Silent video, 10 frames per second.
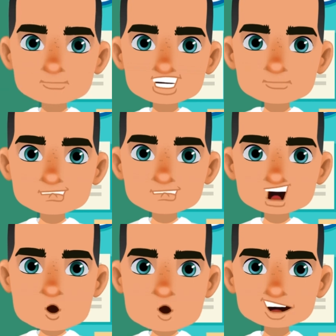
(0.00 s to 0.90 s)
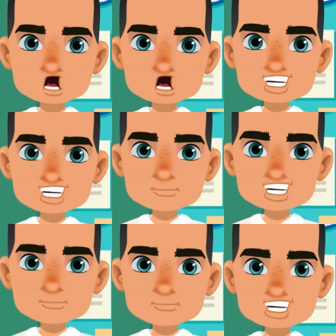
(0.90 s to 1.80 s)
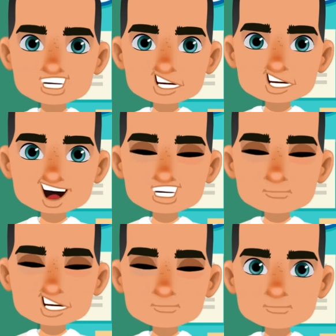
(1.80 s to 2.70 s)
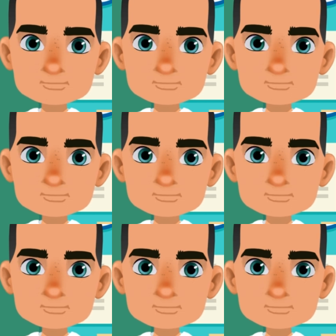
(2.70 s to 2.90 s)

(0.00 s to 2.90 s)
The following are some common collocations.